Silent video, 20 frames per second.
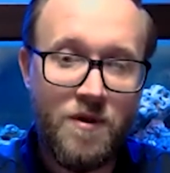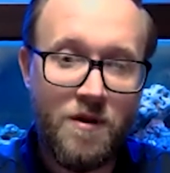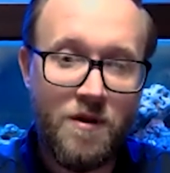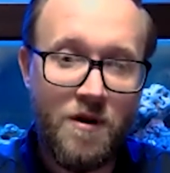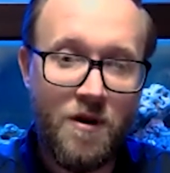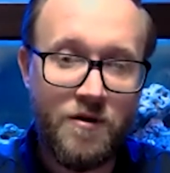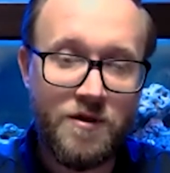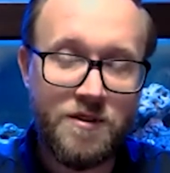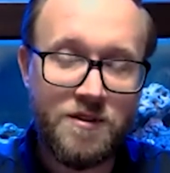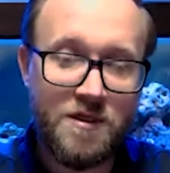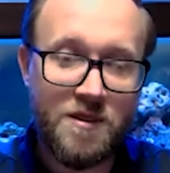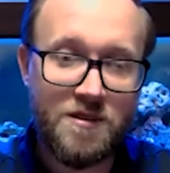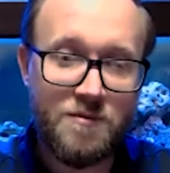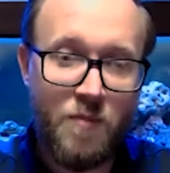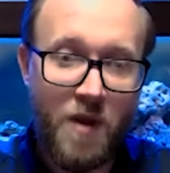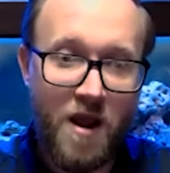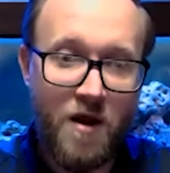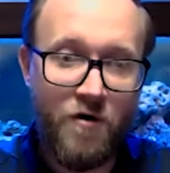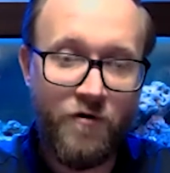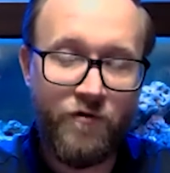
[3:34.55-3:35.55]
It's
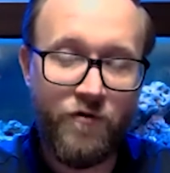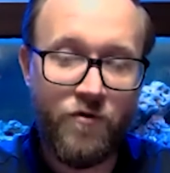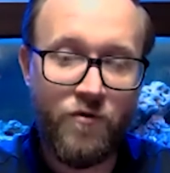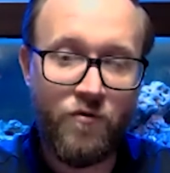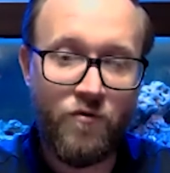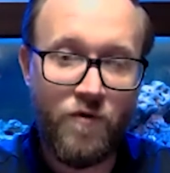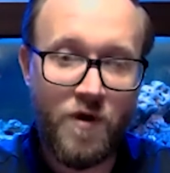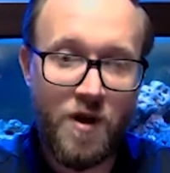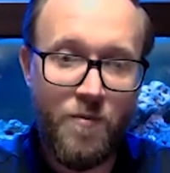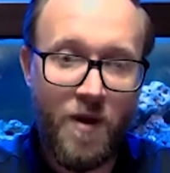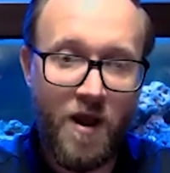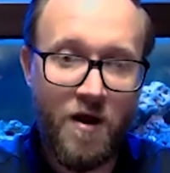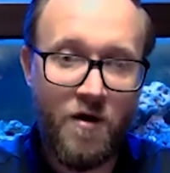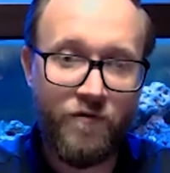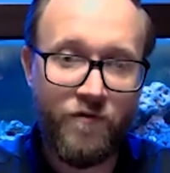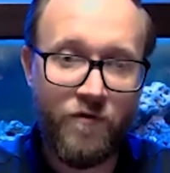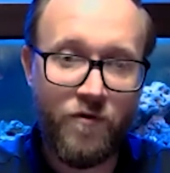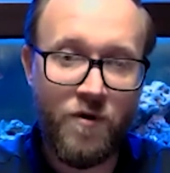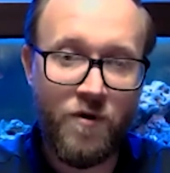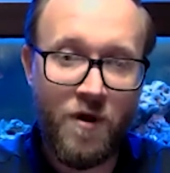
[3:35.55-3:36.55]
powerful, really
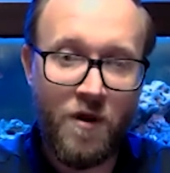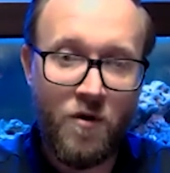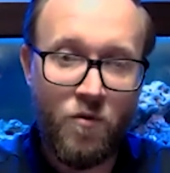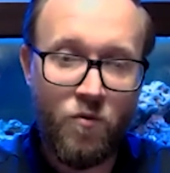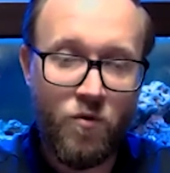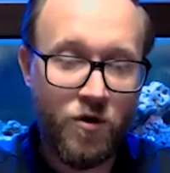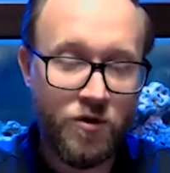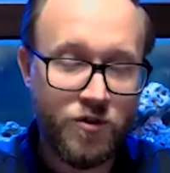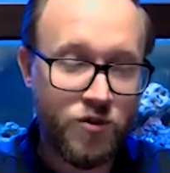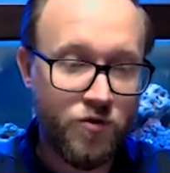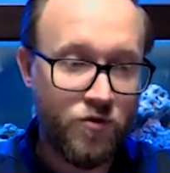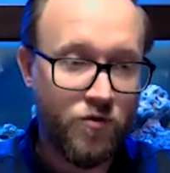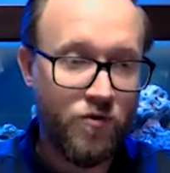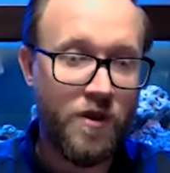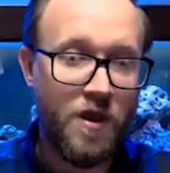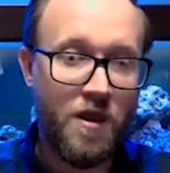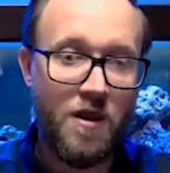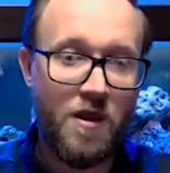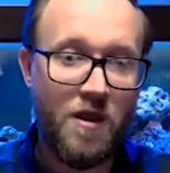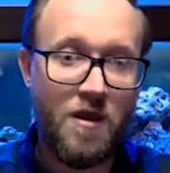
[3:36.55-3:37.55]
powerful. We're not
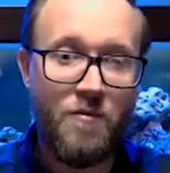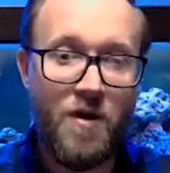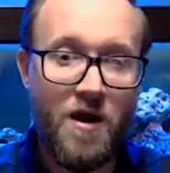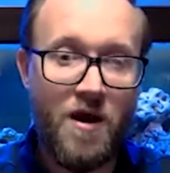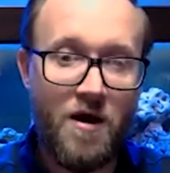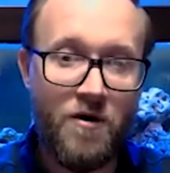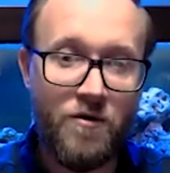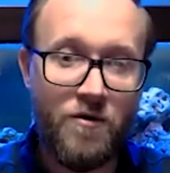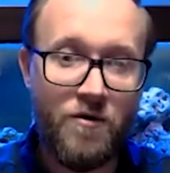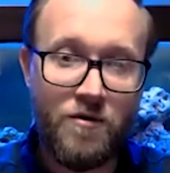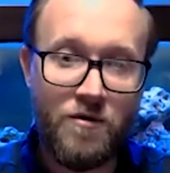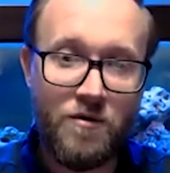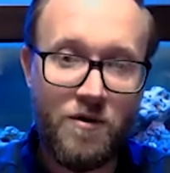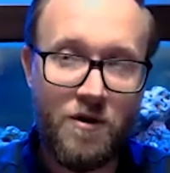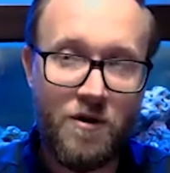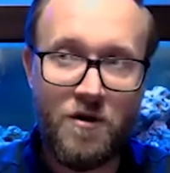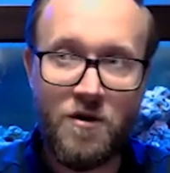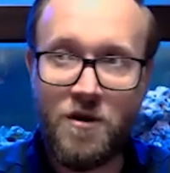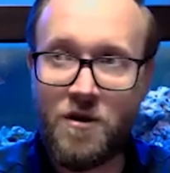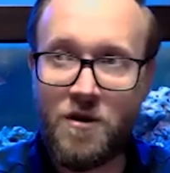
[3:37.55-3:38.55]
talking about,
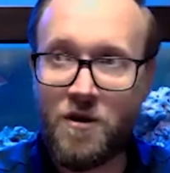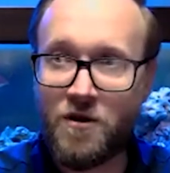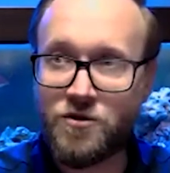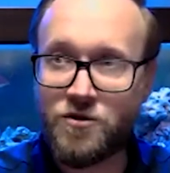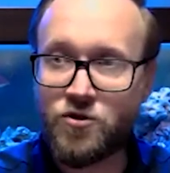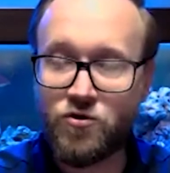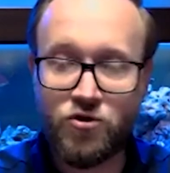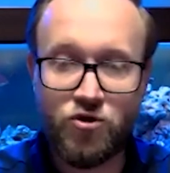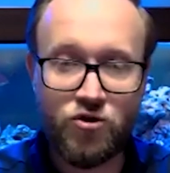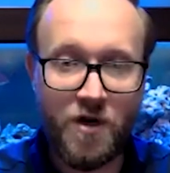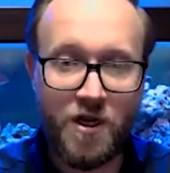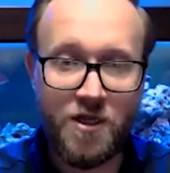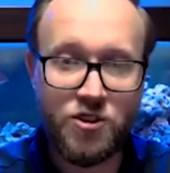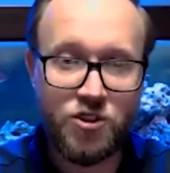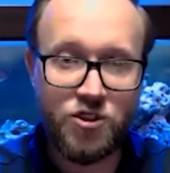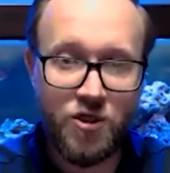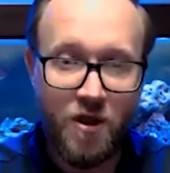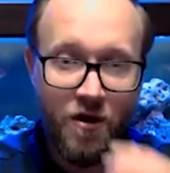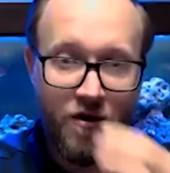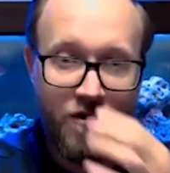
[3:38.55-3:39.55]
you can go to a trade
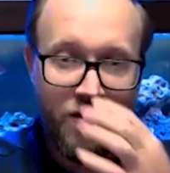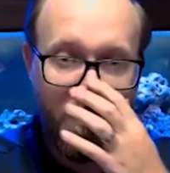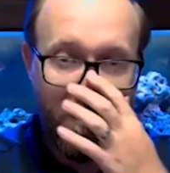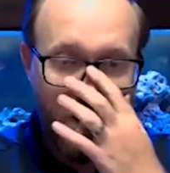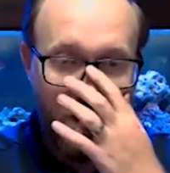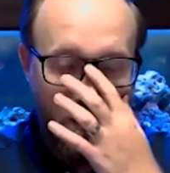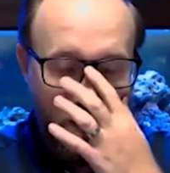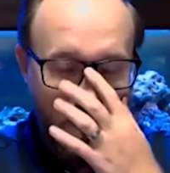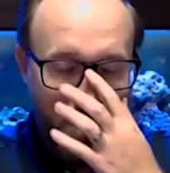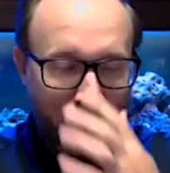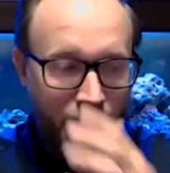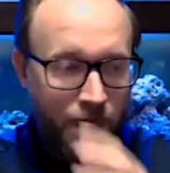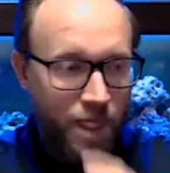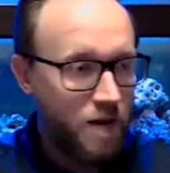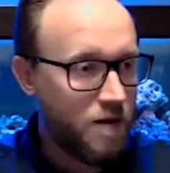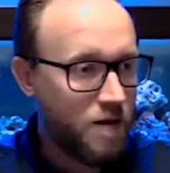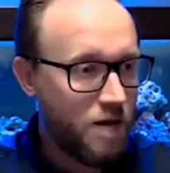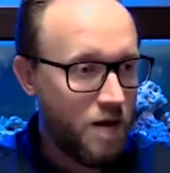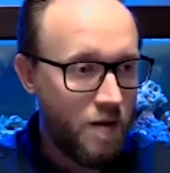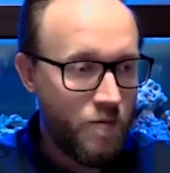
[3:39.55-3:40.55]
show.
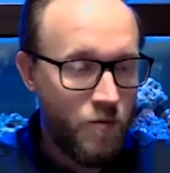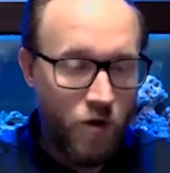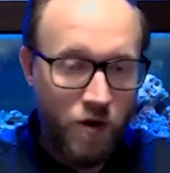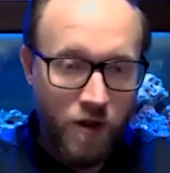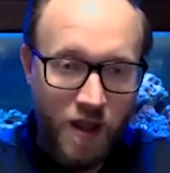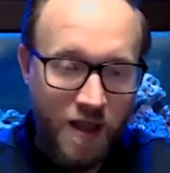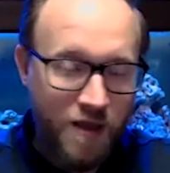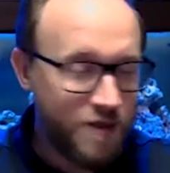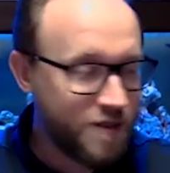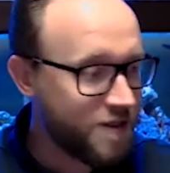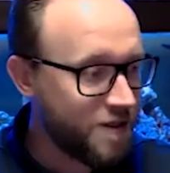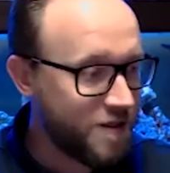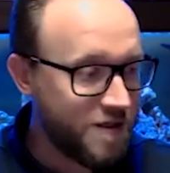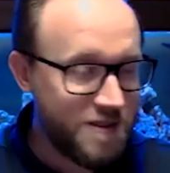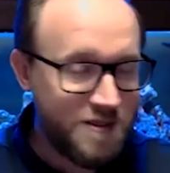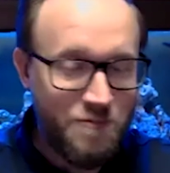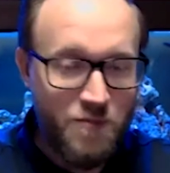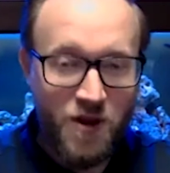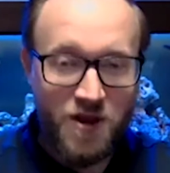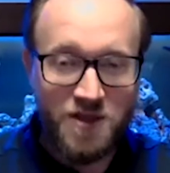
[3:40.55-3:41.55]
I'm not casting
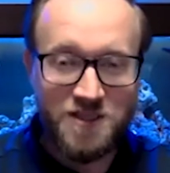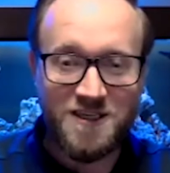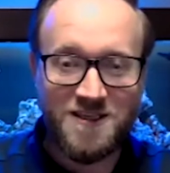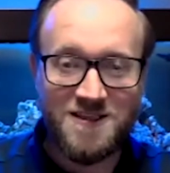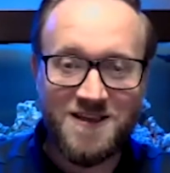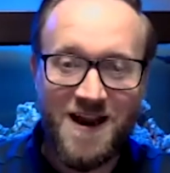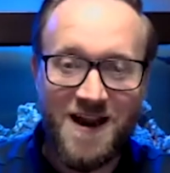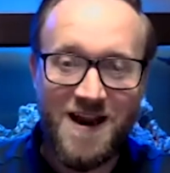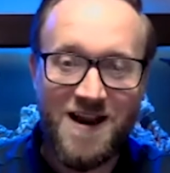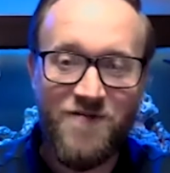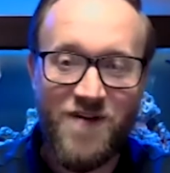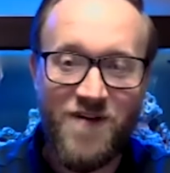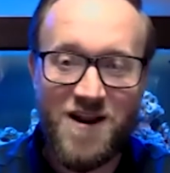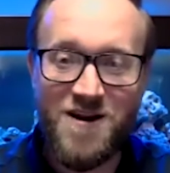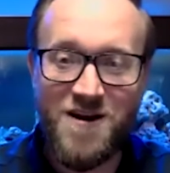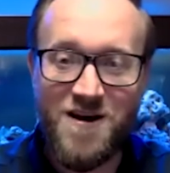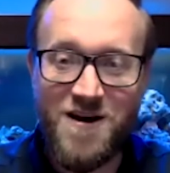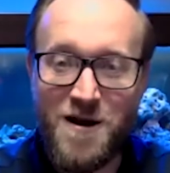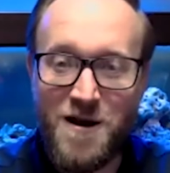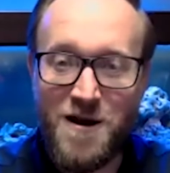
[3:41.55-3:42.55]
dispersions on any
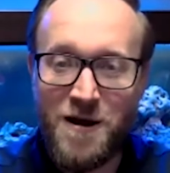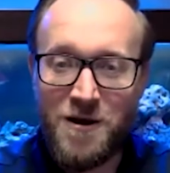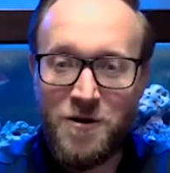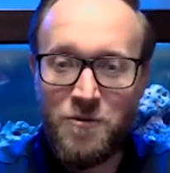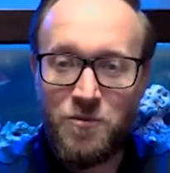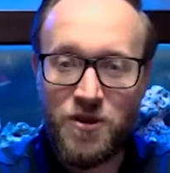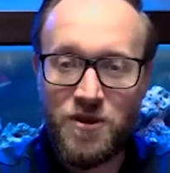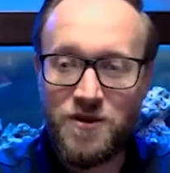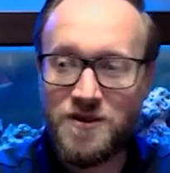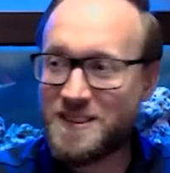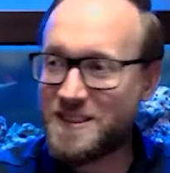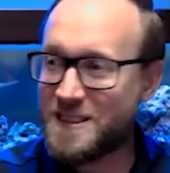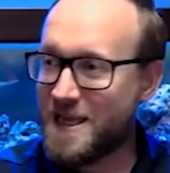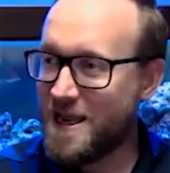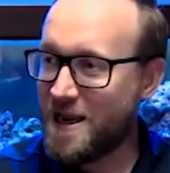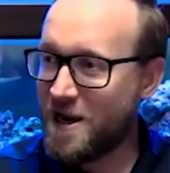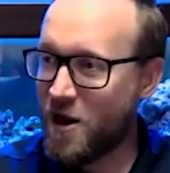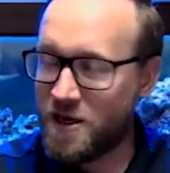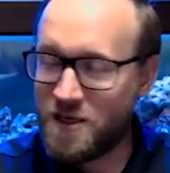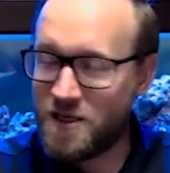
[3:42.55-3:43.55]
vendor, but you
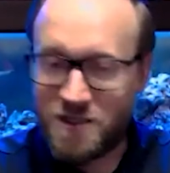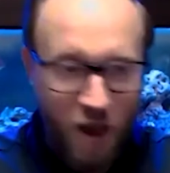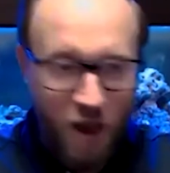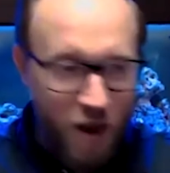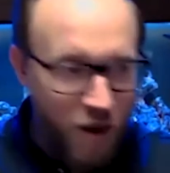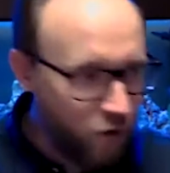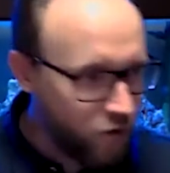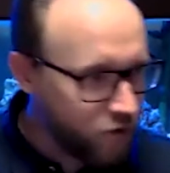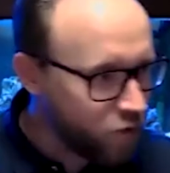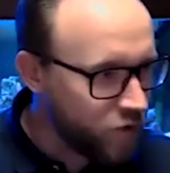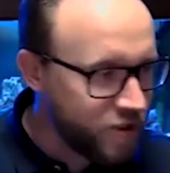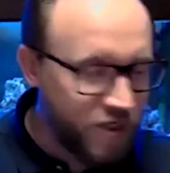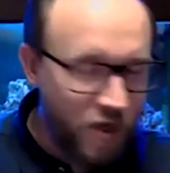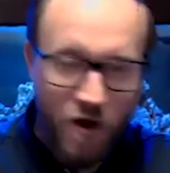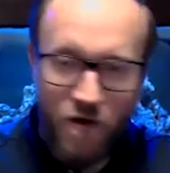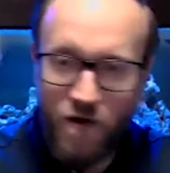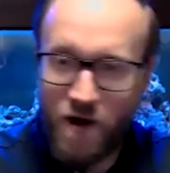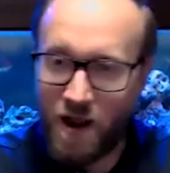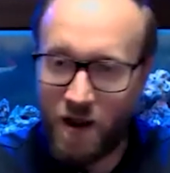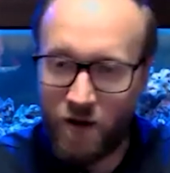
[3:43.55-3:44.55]
see like dials whizzing
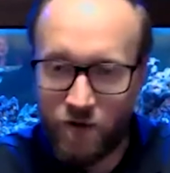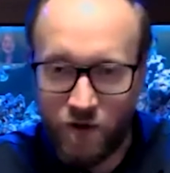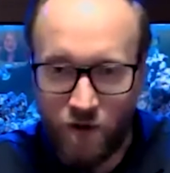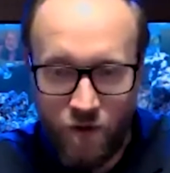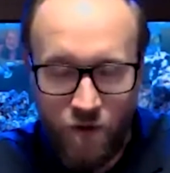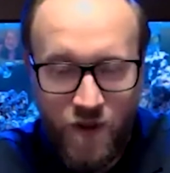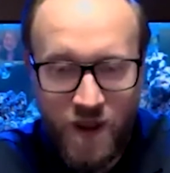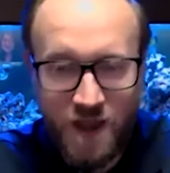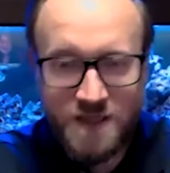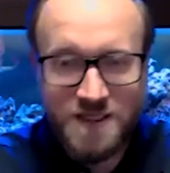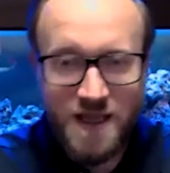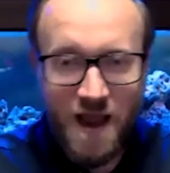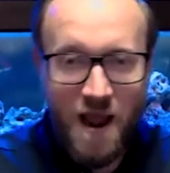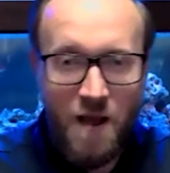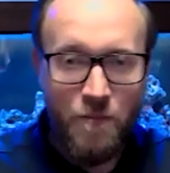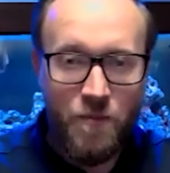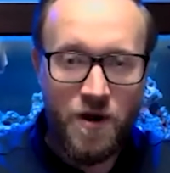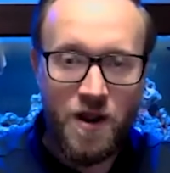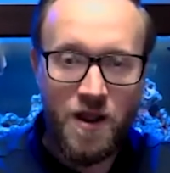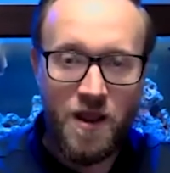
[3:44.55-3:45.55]
around and things
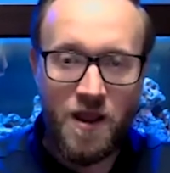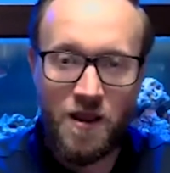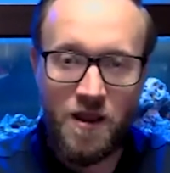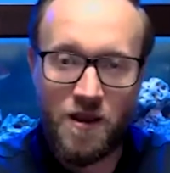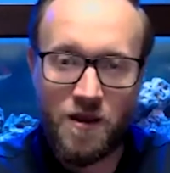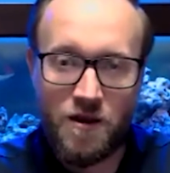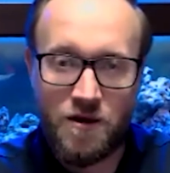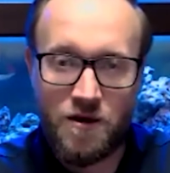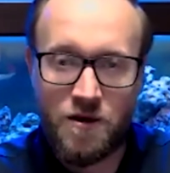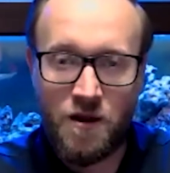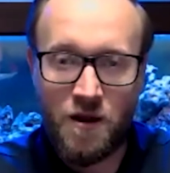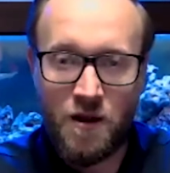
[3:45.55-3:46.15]
happening and